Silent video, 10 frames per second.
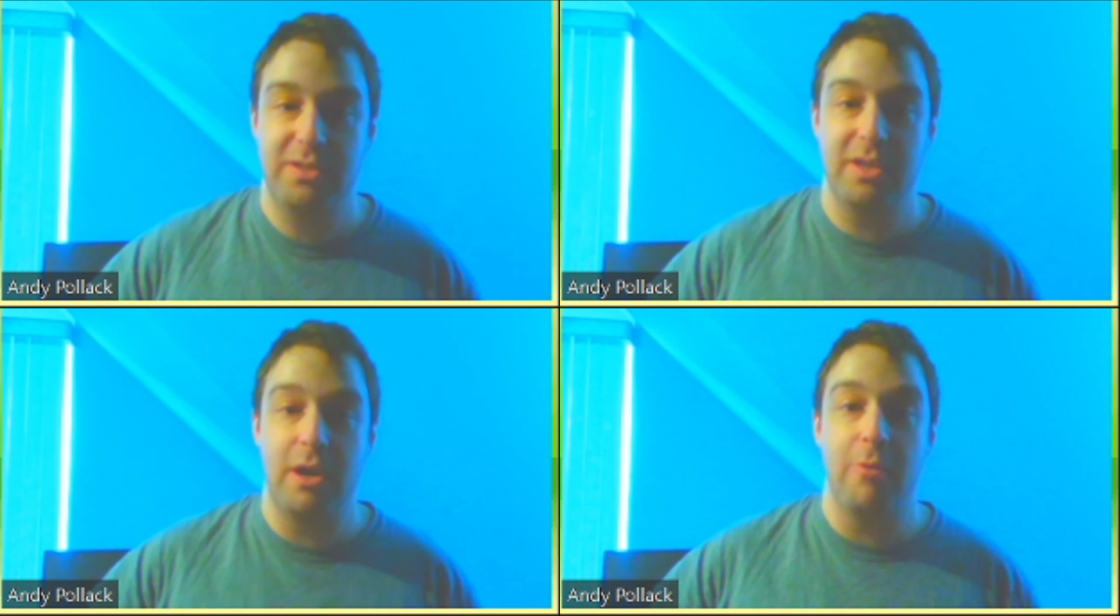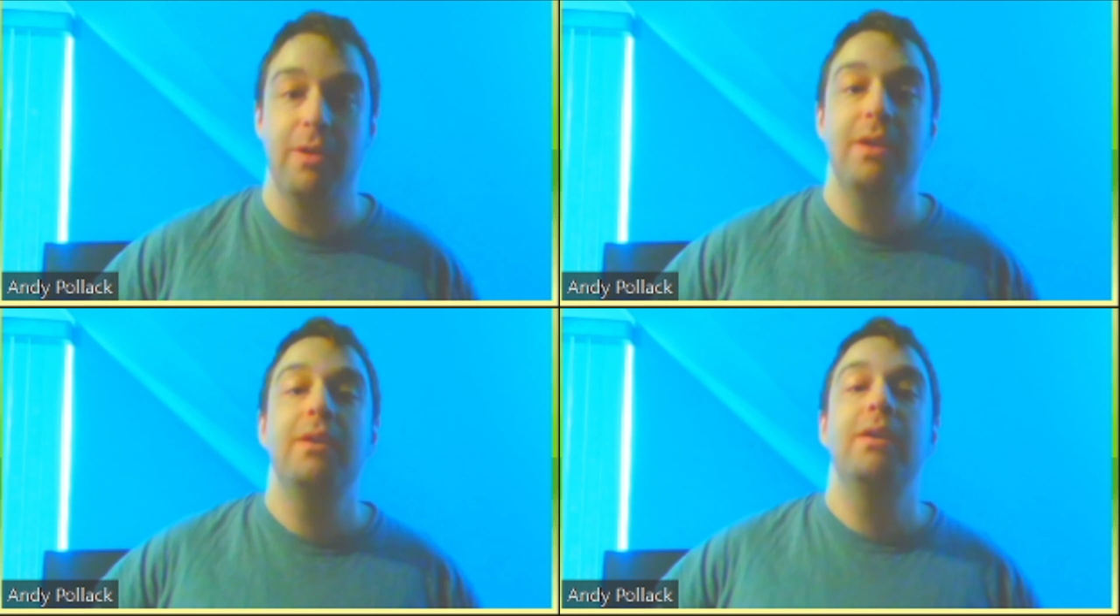So
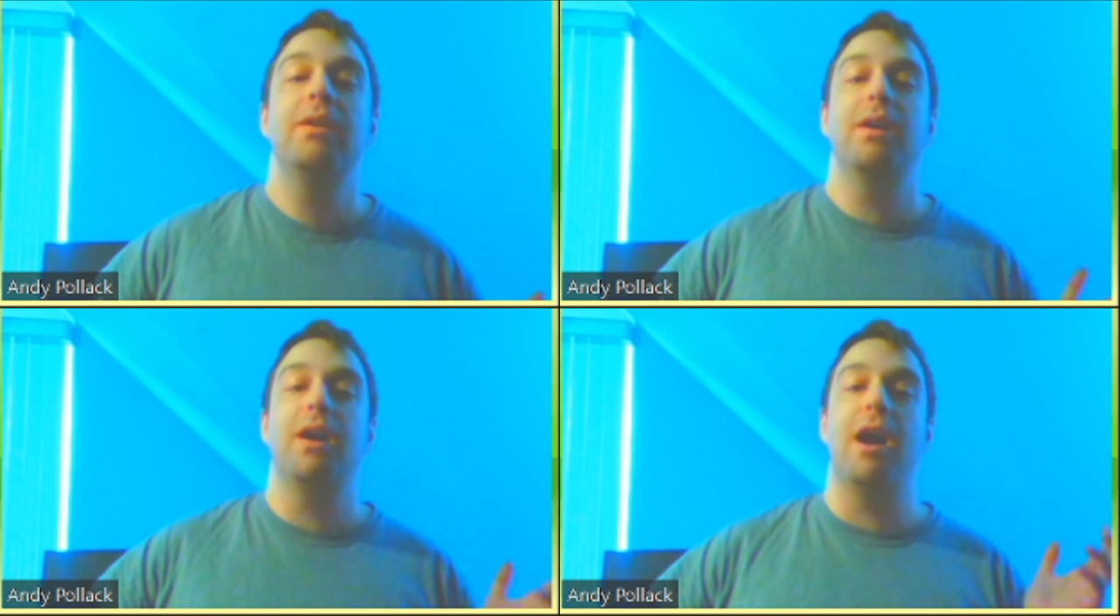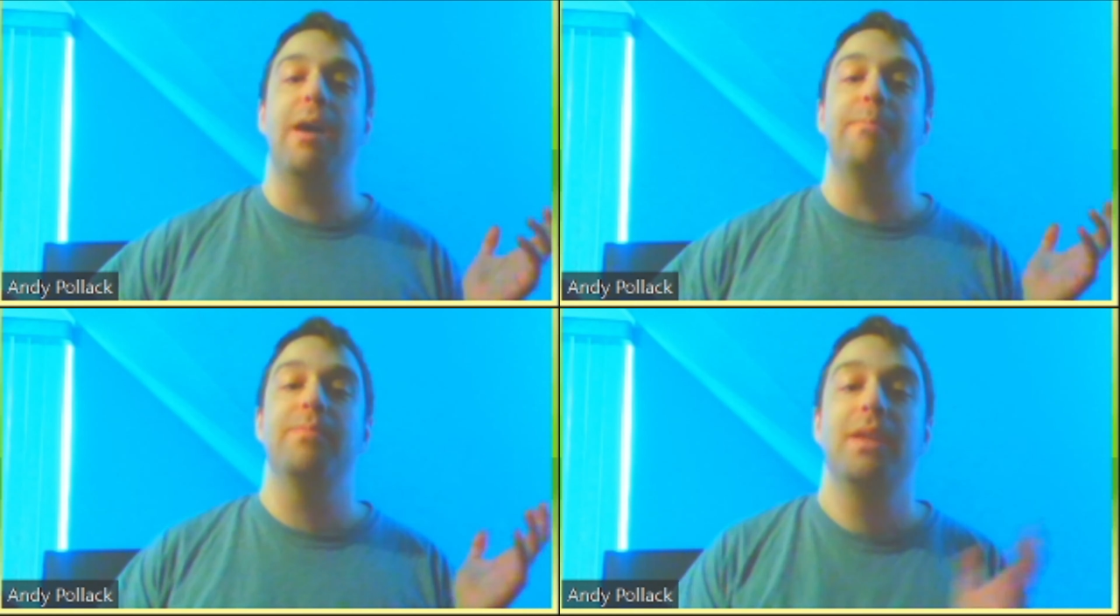
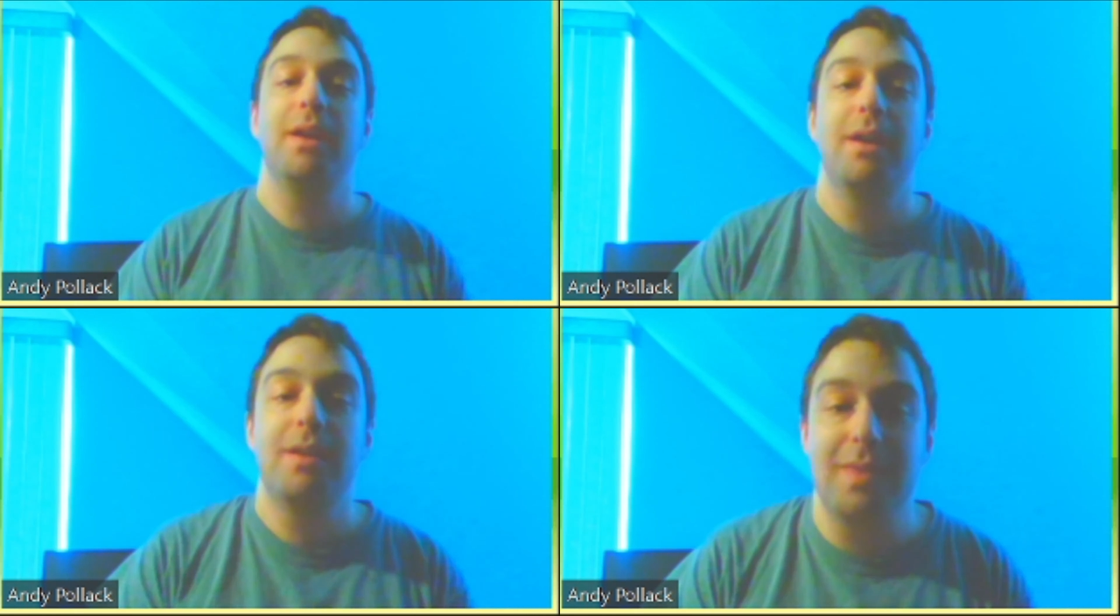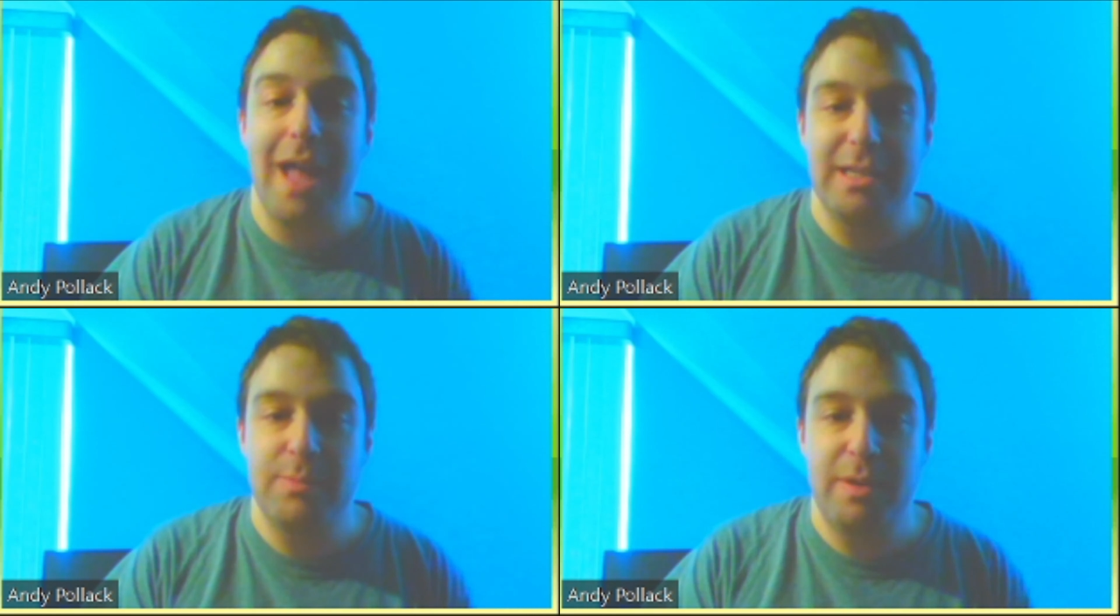um,
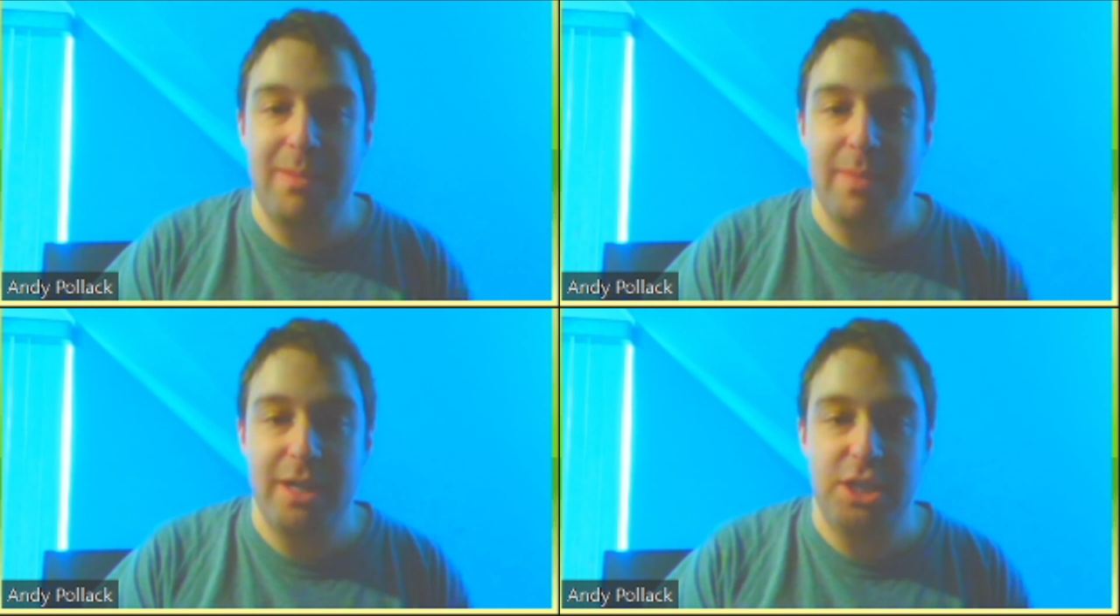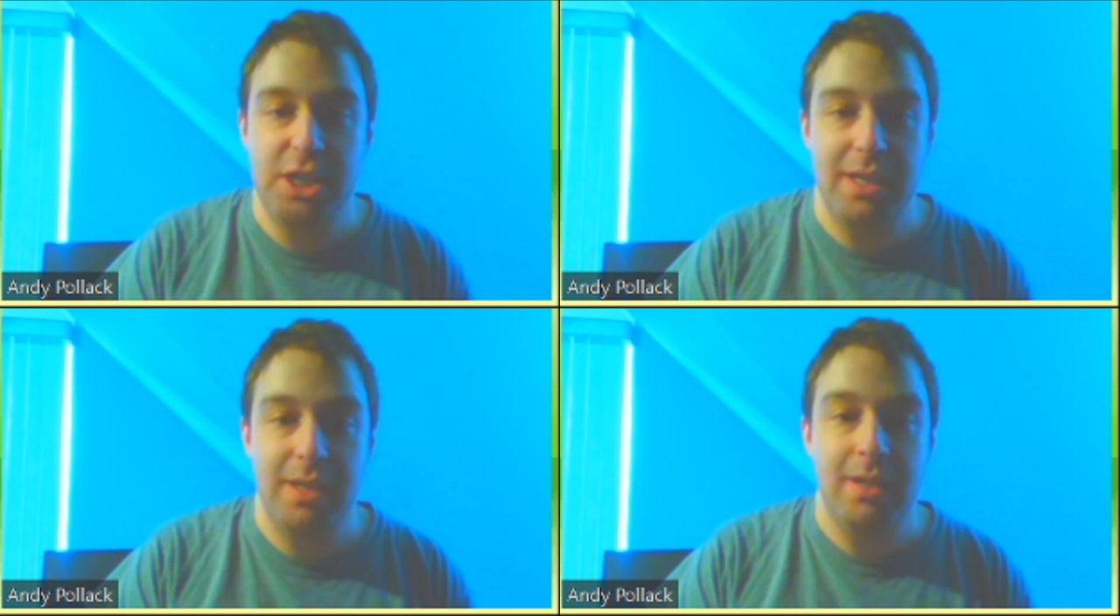that's pretty much
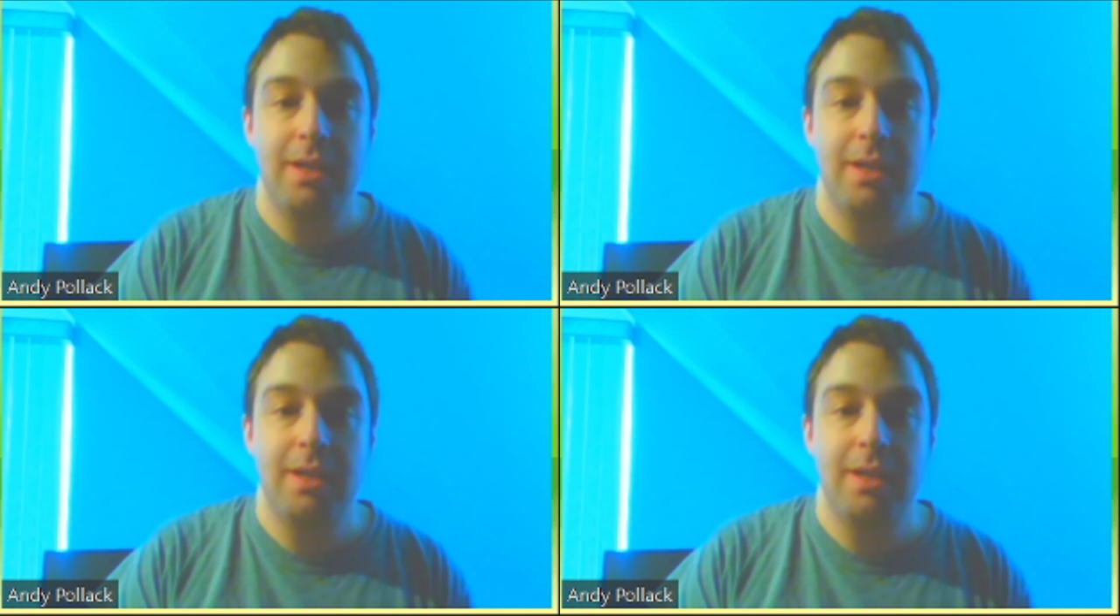it.